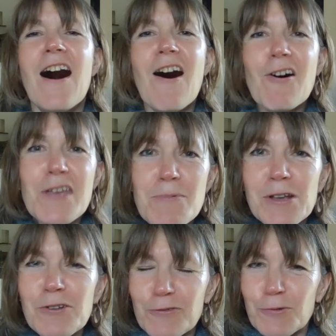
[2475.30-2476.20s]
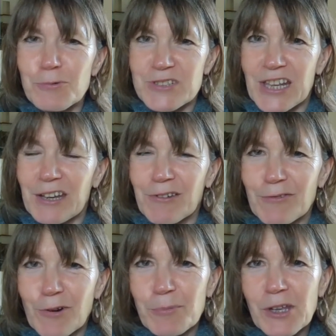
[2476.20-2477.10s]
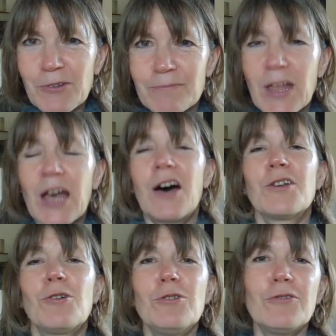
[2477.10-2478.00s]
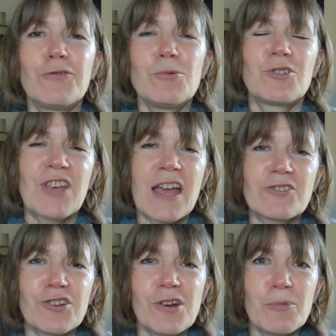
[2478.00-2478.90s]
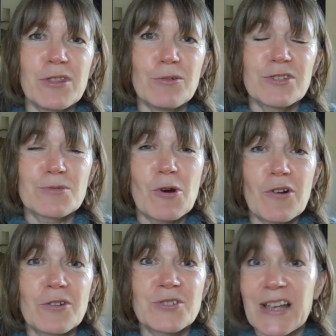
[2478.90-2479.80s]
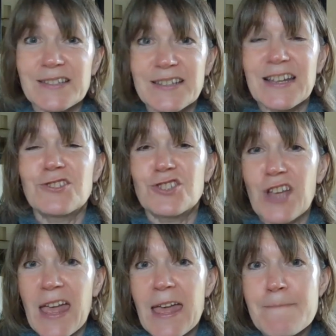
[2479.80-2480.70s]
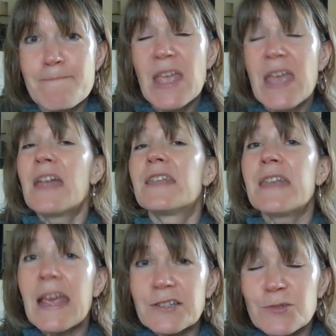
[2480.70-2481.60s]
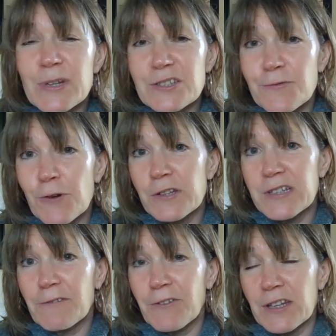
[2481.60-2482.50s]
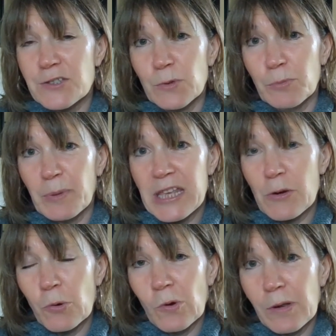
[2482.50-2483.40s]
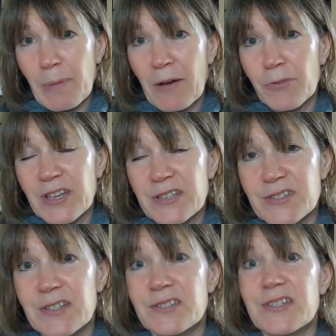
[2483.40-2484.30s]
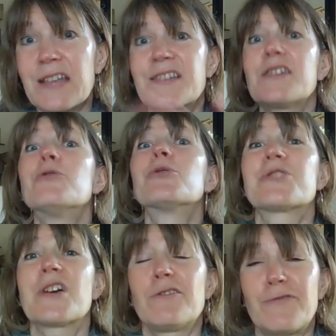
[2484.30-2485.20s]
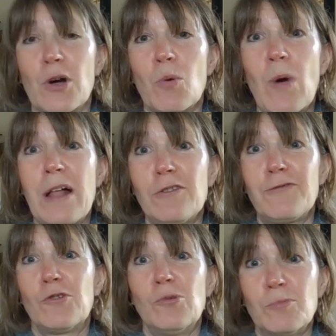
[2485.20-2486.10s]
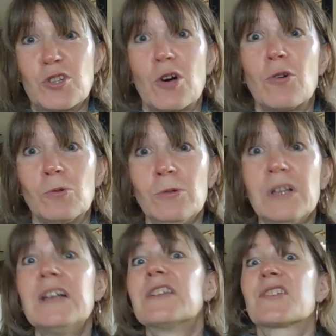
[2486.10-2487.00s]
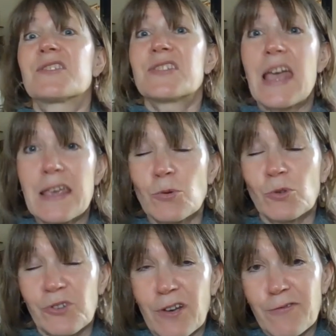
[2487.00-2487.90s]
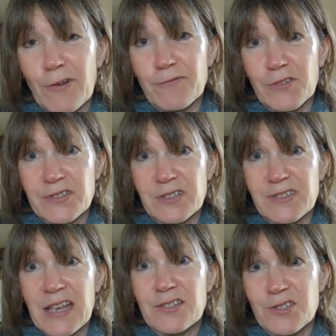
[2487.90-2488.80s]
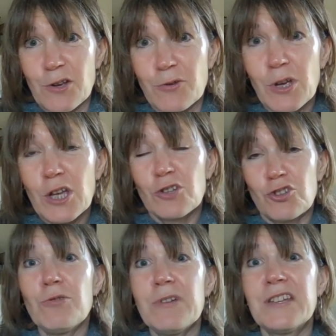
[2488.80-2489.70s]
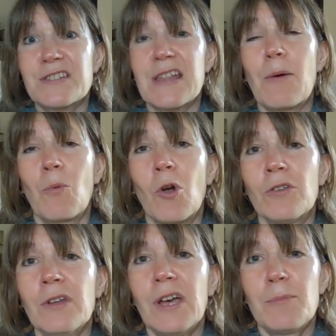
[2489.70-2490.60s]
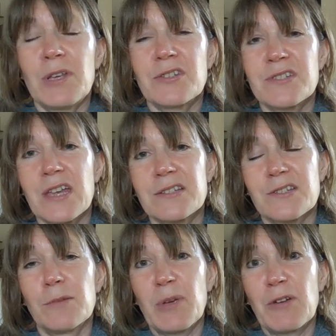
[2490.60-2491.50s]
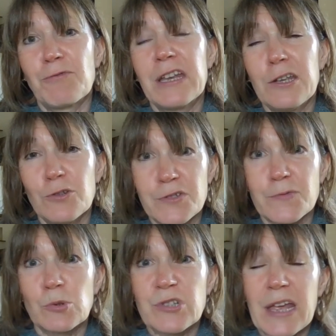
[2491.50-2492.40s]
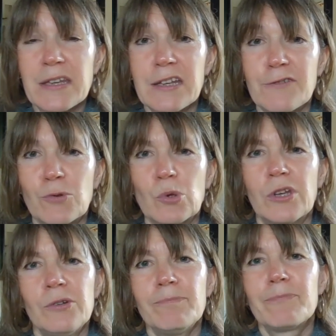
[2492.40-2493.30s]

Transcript: I will look forward to hearing from you, and I'll look forward to catching up with you in tomorrow's Saturday share. Next week's Friday Fix will be all about this, setting yourself a well-formed goal to set yourself up for success. So tune into that one, because that's going to be a really useful technique for you.